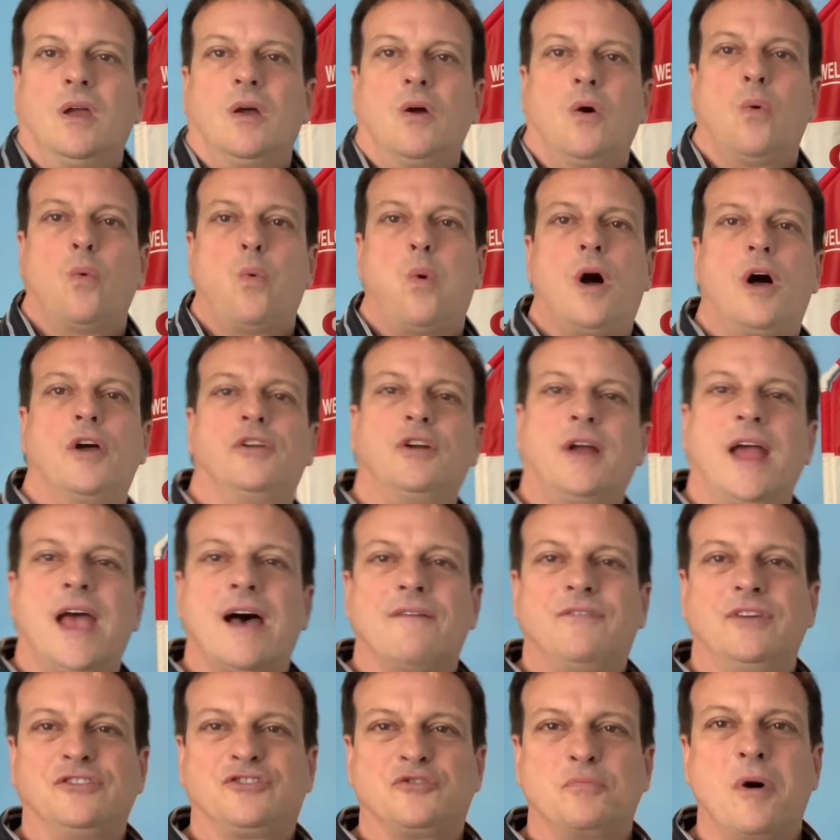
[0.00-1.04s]
while you're
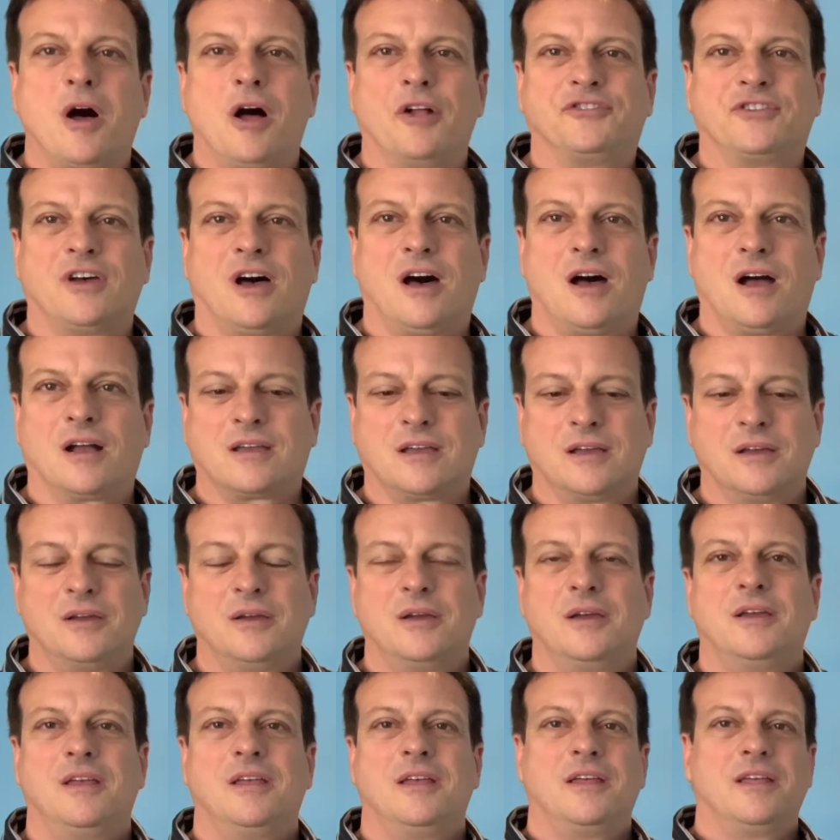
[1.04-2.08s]
having small talk,
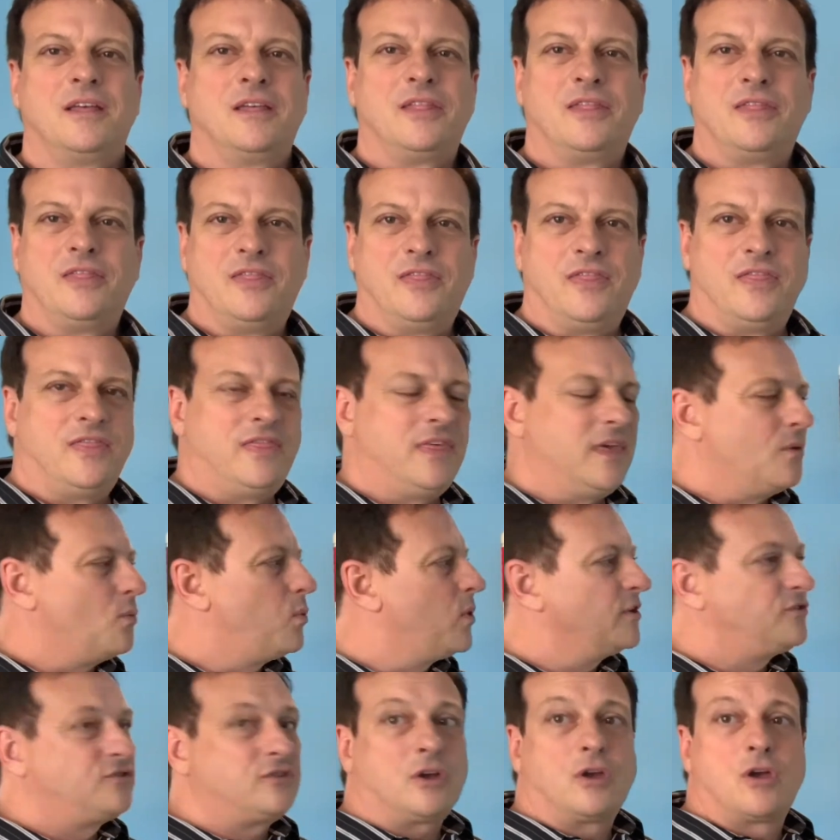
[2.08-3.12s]

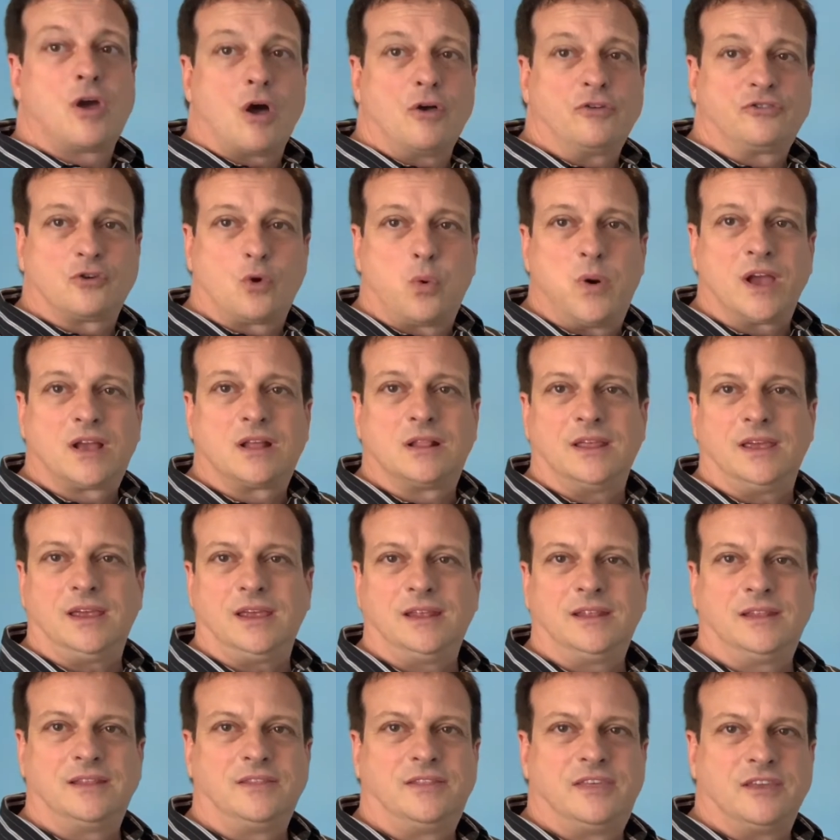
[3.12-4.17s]
which goes quickly.
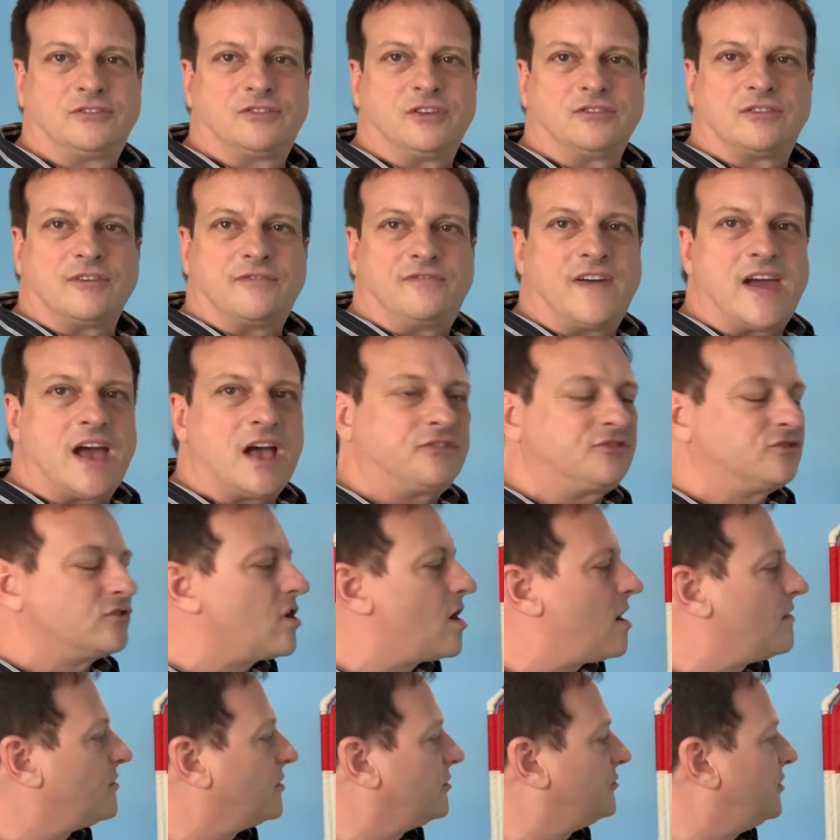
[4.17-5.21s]
This is a fast
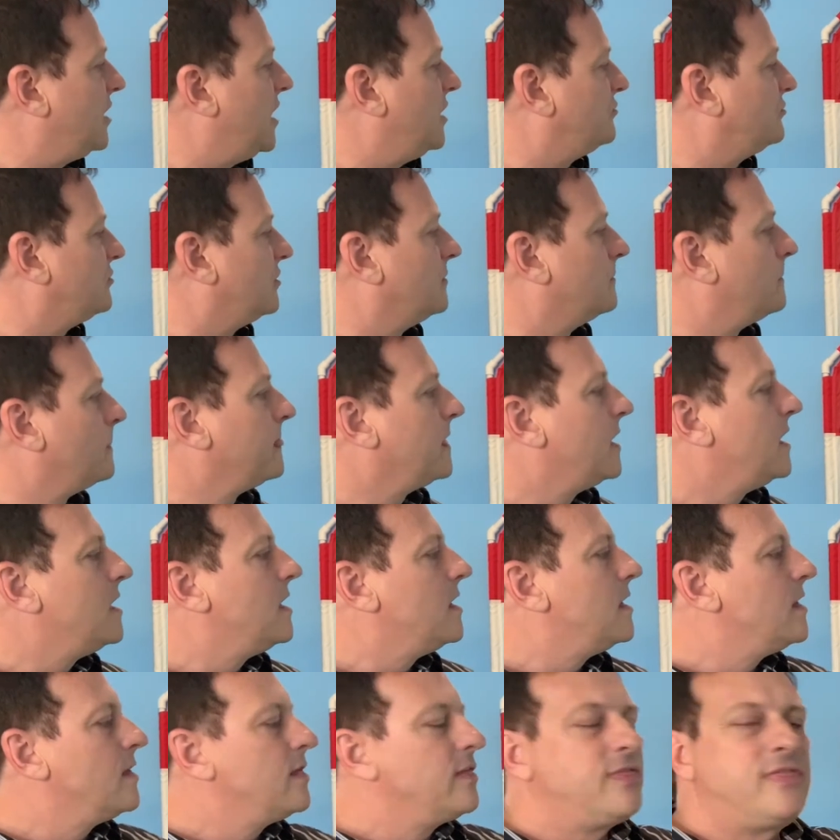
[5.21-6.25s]
conversation.
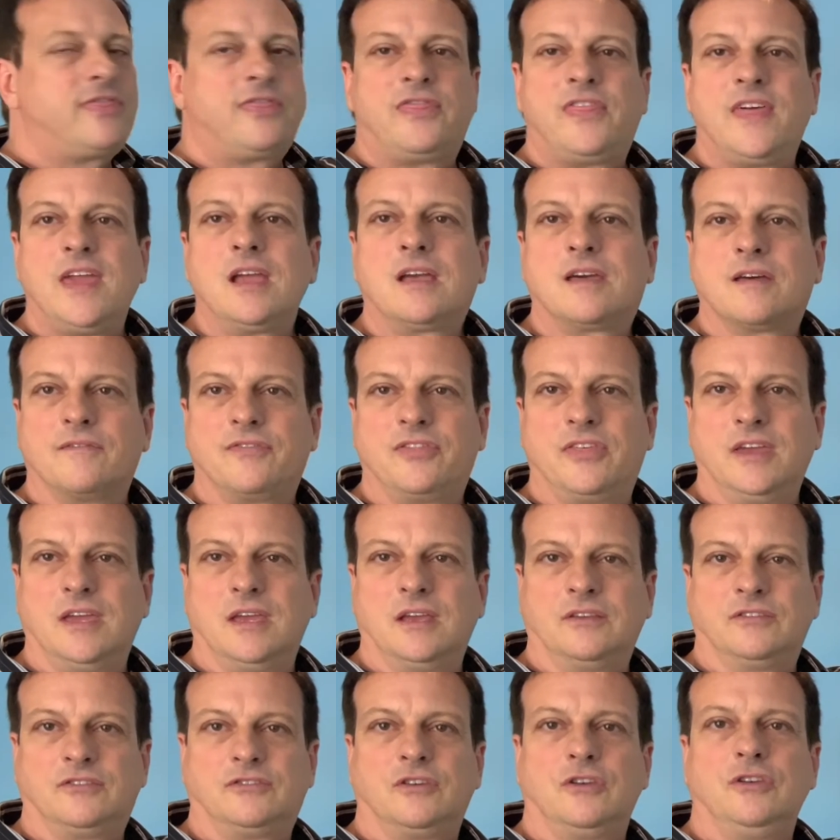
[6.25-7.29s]
Think of
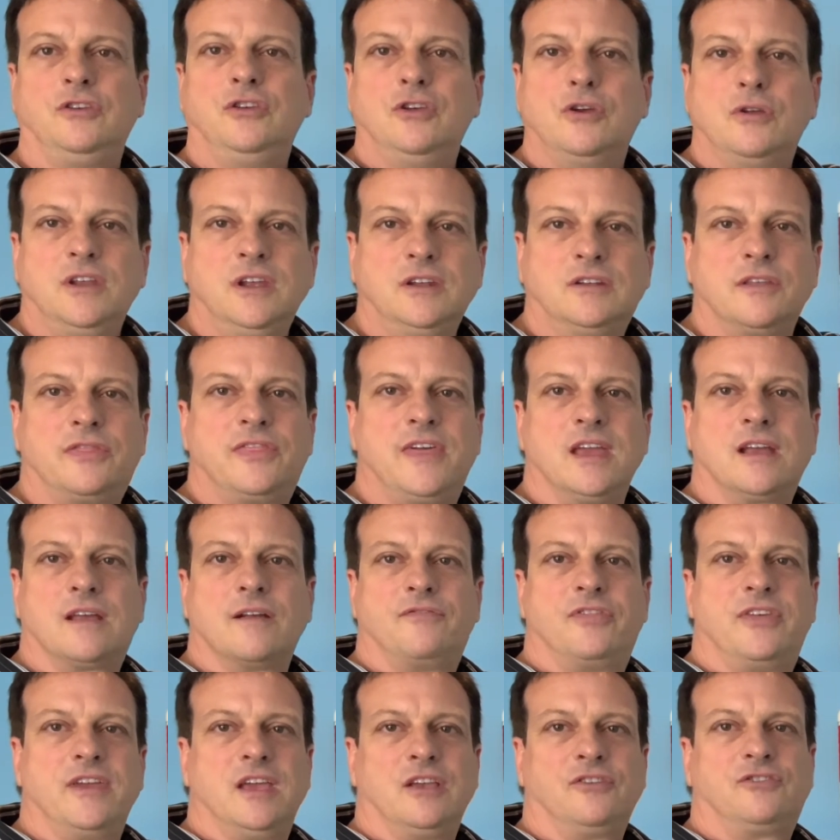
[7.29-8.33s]
things. You need to think of
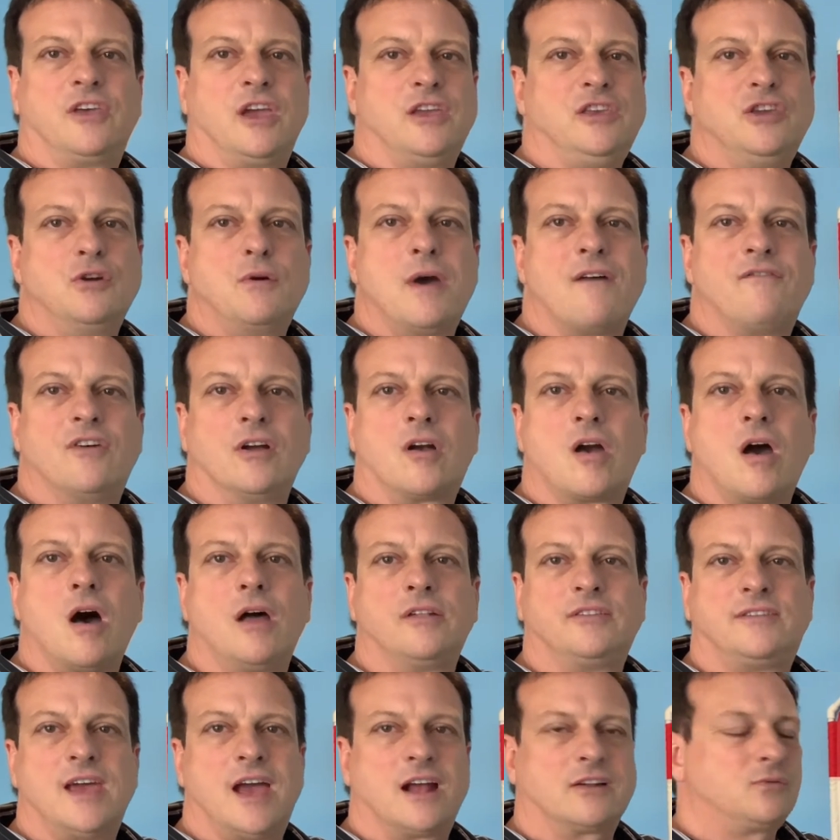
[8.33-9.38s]
things that you have in
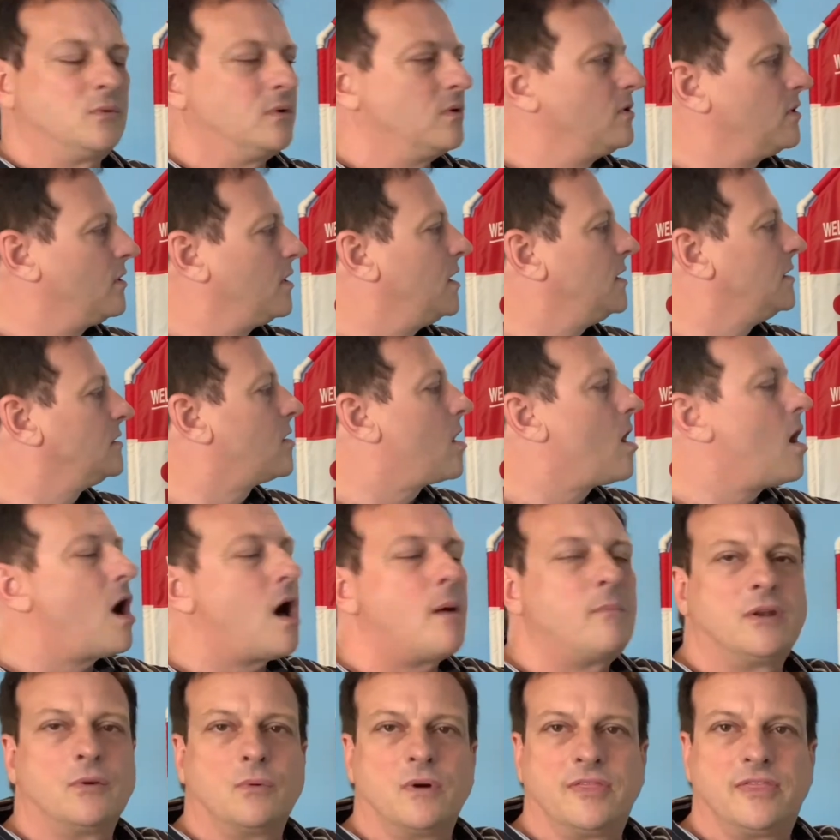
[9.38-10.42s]
contact in
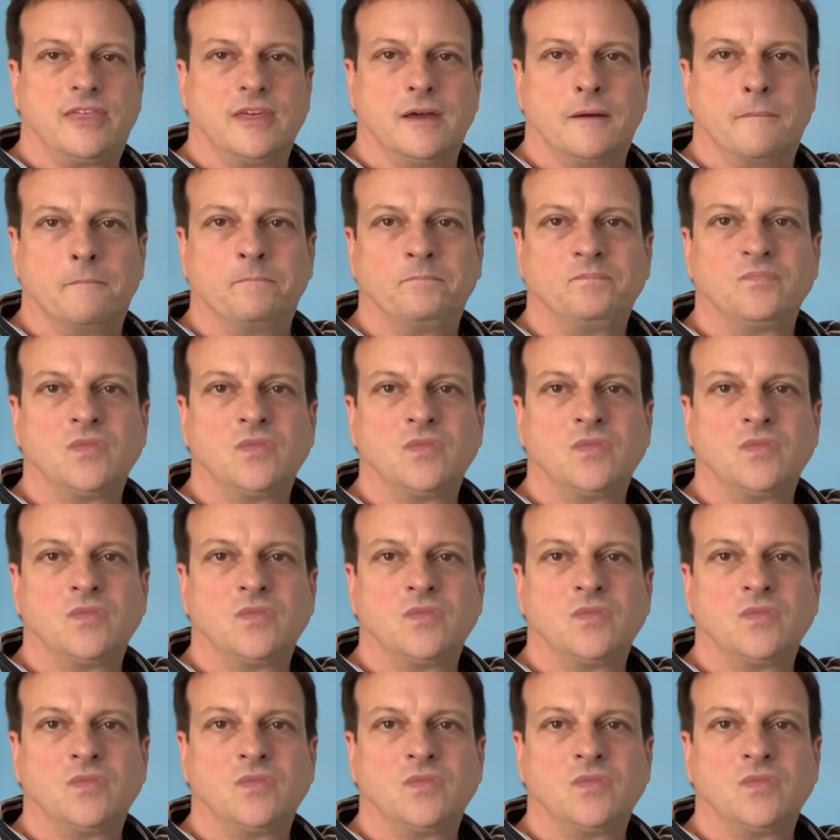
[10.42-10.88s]
common with them.